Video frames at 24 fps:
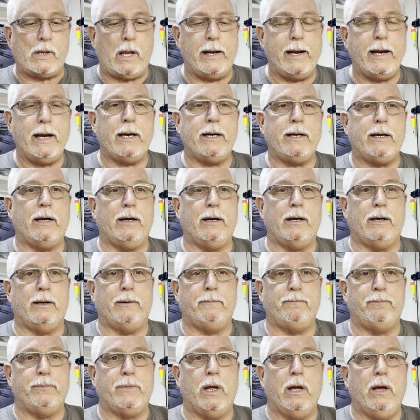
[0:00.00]
and
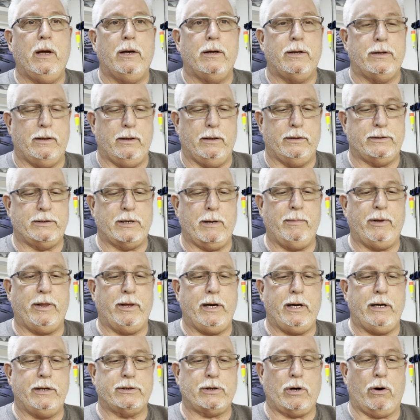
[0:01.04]
uh, some of
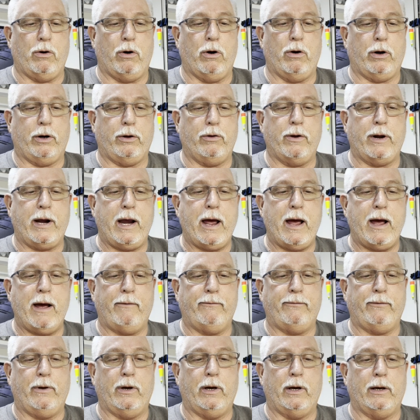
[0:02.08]
these are going to
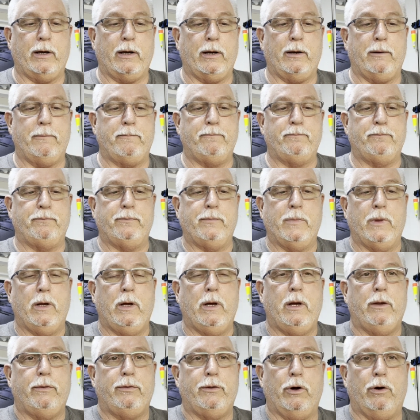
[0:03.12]
have uh,
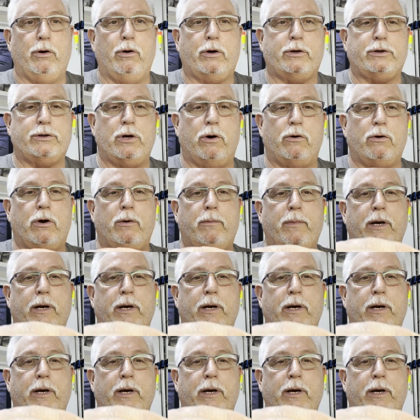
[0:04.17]
the hooks on them,